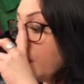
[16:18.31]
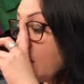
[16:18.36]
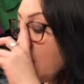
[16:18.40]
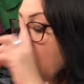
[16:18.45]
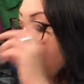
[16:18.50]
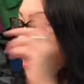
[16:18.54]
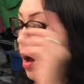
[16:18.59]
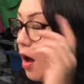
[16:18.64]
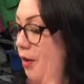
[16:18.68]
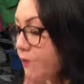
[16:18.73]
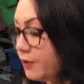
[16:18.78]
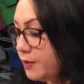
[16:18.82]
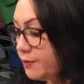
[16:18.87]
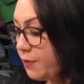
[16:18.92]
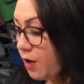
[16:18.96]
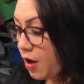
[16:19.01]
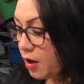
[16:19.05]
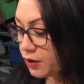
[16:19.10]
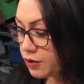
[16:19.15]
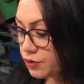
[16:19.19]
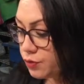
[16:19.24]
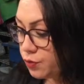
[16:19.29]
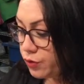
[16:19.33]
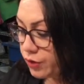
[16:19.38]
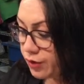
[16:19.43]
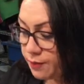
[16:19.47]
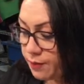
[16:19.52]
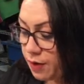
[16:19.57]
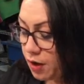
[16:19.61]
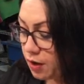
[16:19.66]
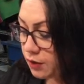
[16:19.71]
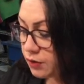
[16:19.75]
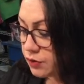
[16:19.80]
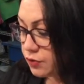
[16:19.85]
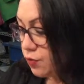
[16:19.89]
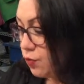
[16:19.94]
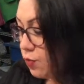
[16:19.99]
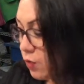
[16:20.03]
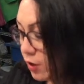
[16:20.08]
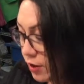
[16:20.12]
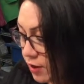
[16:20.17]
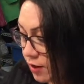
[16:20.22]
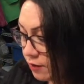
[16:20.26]
hobby box, wooden box,
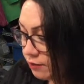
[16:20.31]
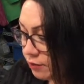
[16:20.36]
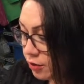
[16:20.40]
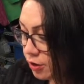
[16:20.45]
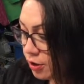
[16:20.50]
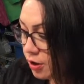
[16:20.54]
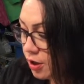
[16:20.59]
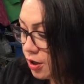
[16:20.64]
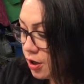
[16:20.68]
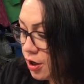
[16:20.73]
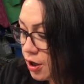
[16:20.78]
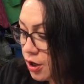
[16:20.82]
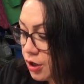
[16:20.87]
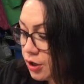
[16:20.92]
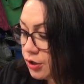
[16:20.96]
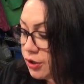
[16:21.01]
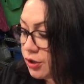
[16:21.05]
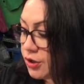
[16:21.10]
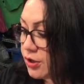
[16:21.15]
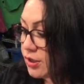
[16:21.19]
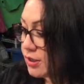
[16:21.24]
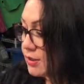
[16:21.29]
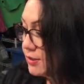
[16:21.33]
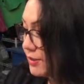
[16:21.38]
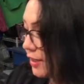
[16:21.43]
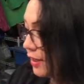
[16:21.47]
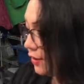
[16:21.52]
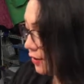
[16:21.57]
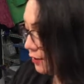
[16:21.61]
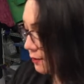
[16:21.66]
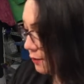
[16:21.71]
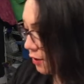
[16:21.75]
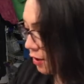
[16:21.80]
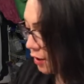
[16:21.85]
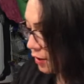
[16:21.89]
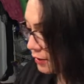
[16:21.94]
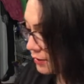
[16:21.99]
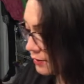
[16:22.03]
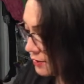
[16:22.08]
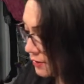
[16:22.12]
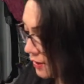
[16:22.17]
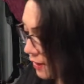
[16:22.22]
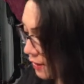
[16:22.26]
whatever, you're going to take your
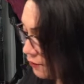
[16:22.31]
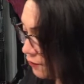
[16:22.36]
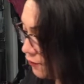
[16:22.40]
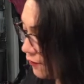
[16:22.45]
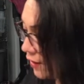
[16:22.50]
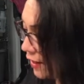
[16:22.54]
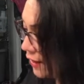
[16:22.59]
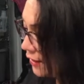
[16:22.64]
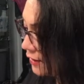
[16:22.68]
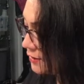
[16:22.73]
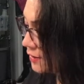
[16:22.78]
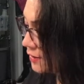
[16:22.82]
box and find a